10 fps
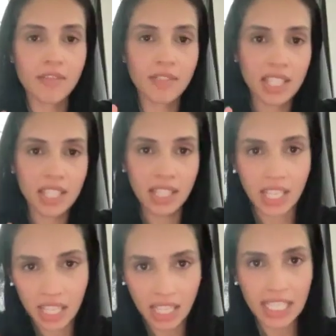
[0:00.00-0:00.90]
The
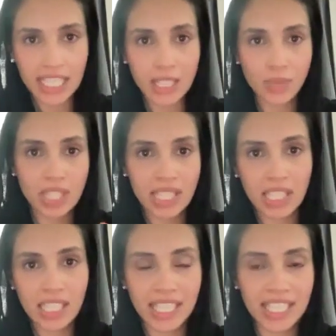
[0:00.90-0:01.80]
key is
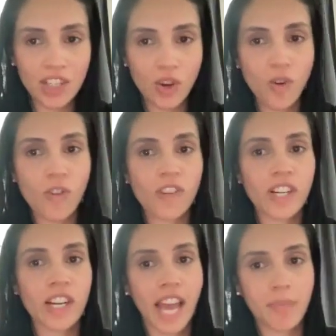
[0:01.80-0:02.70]
resilient
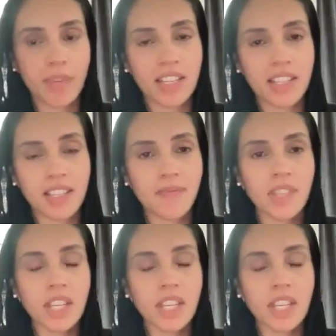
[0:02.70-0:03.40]
over happiness.